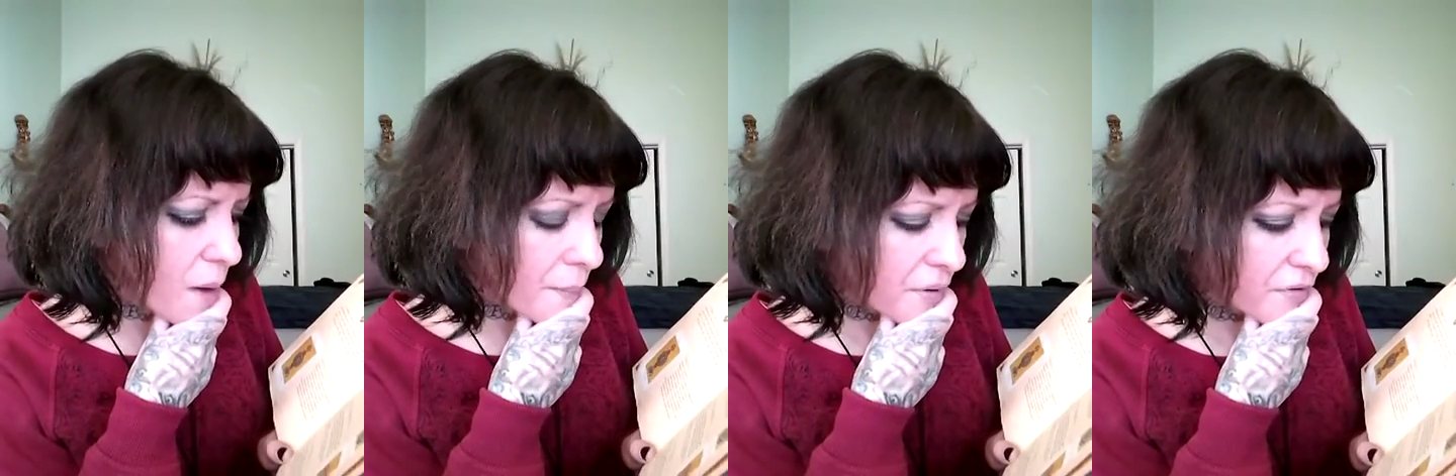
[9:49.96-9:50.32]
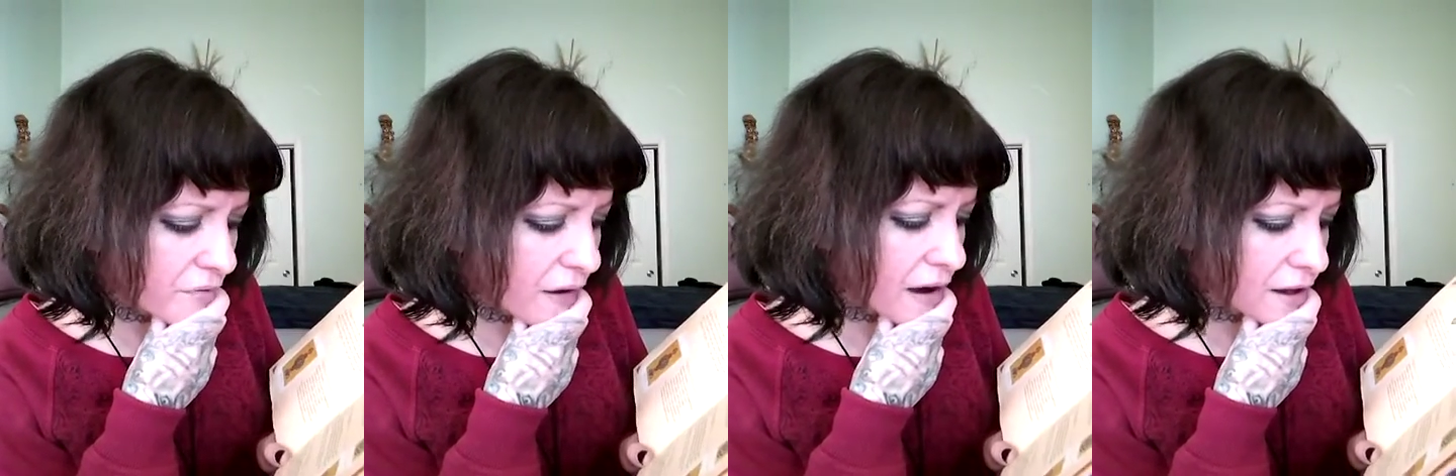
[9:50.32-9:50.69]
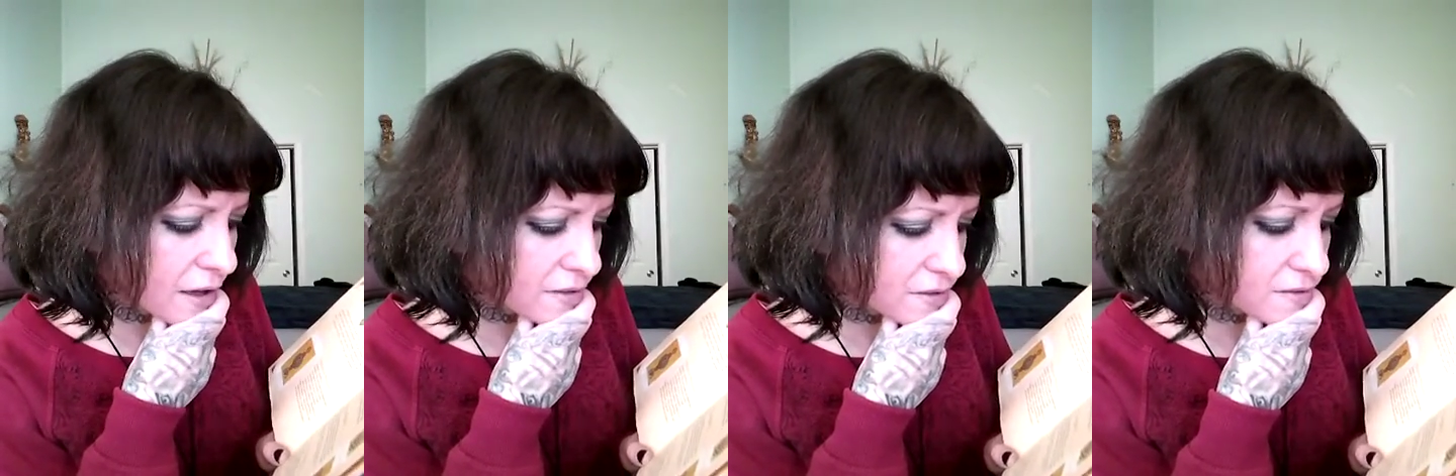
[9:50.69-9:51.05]
but
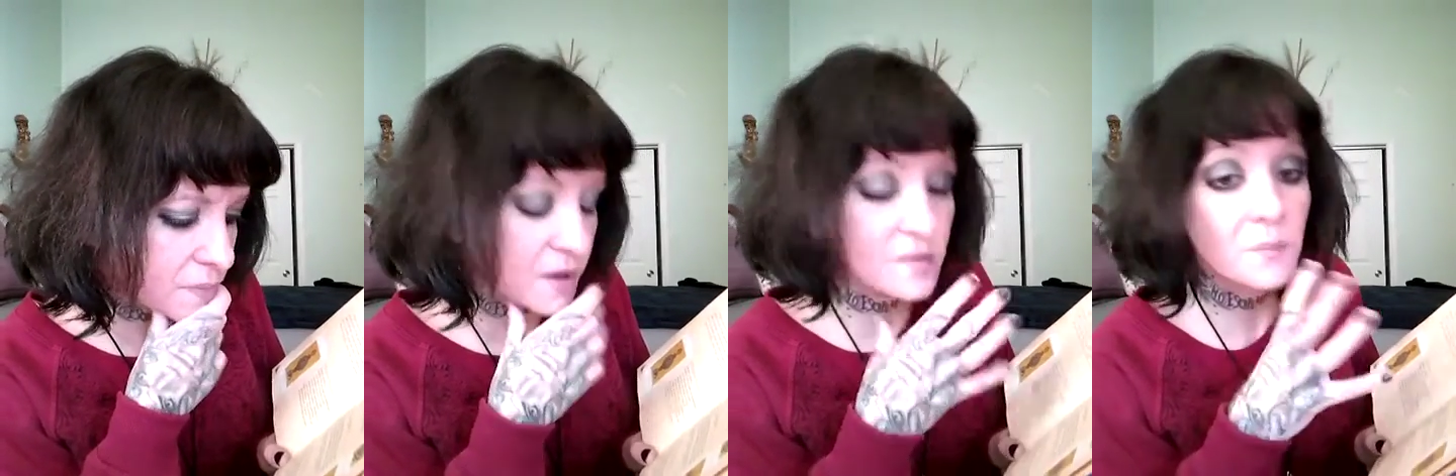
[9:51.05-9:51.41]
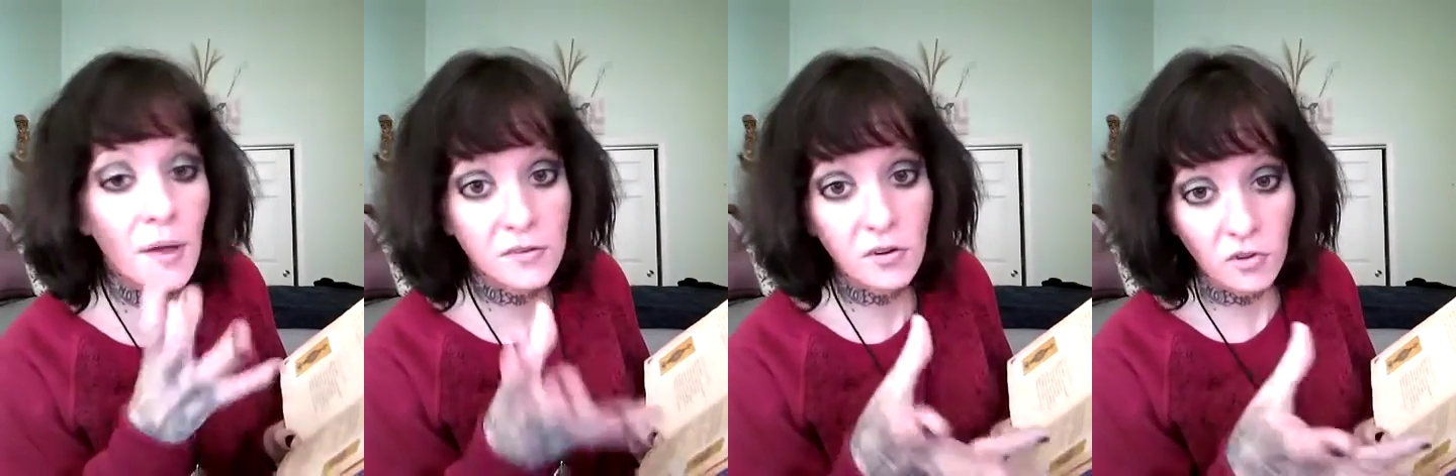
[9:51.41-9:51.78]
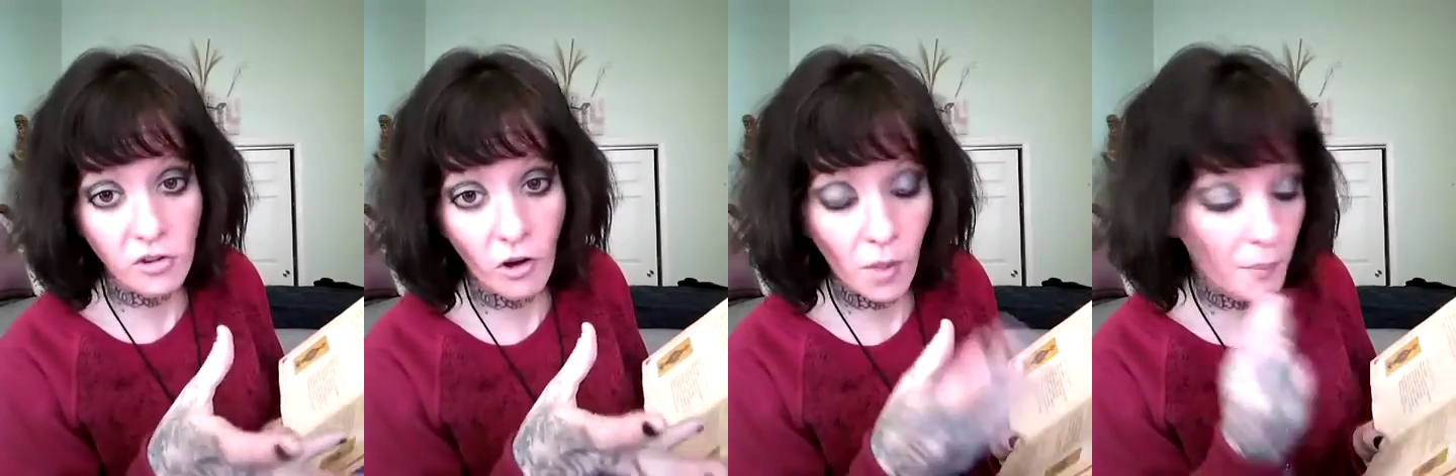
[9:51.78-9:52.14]
finances, because the
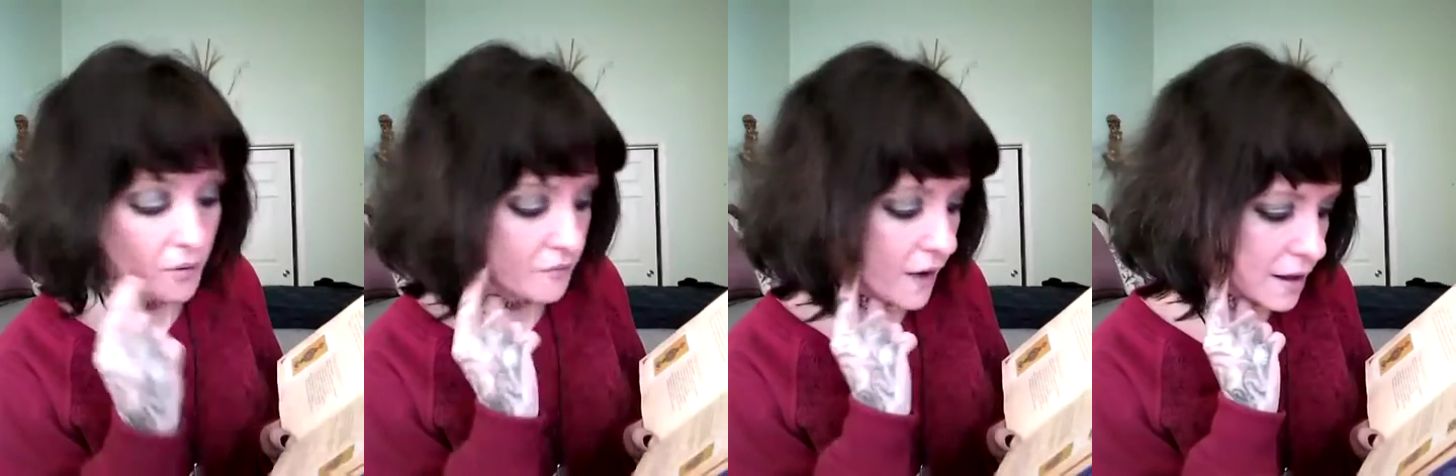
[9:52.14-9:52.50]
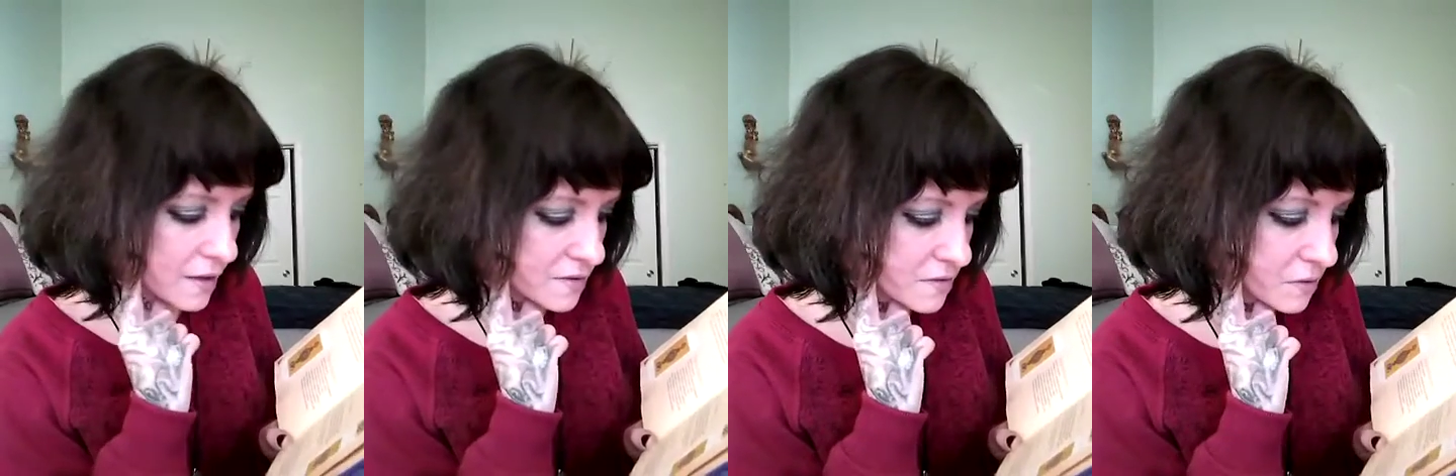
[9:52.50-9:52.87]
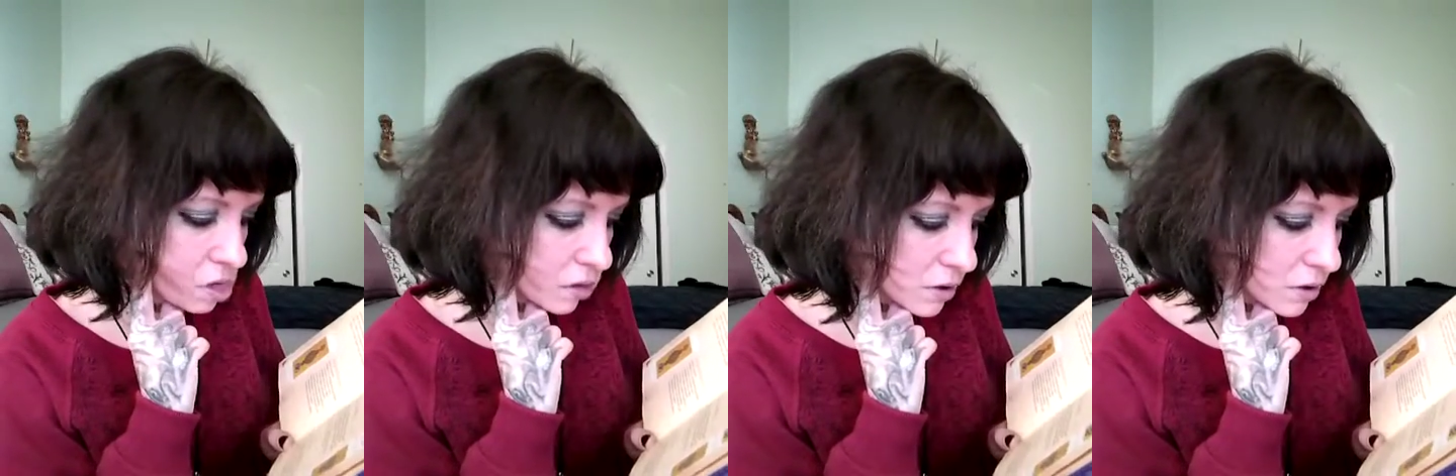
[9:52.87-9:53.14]
pentacles are all about finances,